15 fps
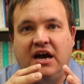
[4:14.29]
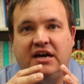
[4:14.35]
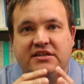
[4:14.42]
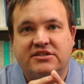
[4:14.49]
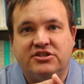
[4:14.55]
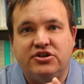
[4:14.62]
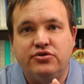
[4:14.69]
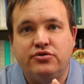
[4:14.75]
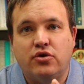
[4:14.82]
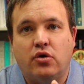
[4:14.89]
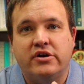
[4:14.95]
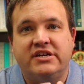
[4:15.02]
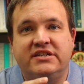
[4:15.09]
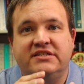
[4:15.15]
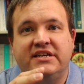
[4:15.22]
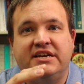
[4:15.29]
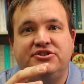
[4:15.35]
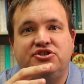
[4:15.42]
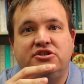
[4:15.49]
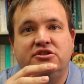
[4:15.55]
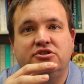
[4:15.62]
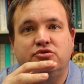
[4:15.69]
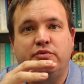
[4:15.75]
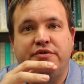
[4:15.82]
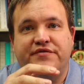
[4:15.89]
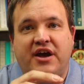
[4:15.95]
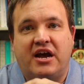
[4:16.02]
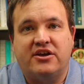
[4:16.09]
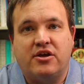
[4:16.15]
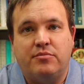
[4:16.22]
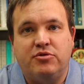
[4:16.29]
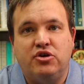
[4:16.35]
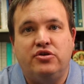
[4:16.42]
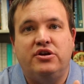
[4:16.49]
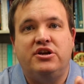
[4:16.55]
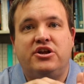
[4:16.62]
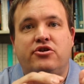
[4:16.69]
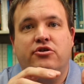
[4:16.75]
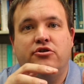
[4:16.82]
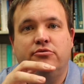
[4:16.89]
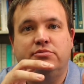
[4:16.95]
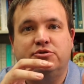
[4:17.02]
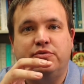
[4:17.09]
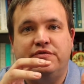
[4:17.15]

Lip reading: student organizations. We've got community groups.